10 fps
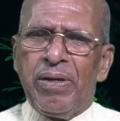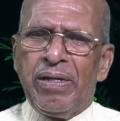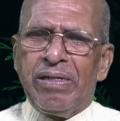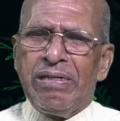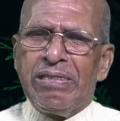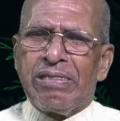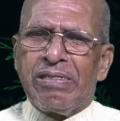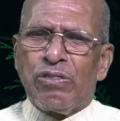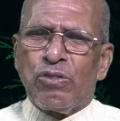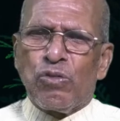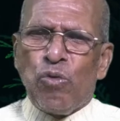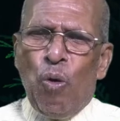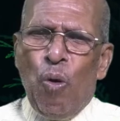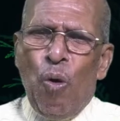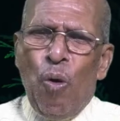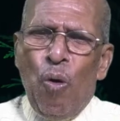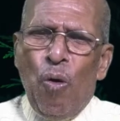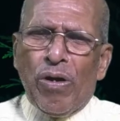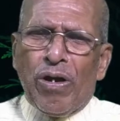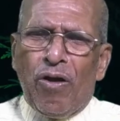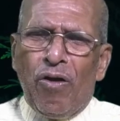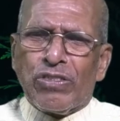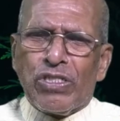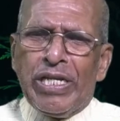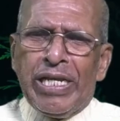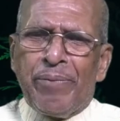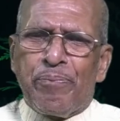It is so costly,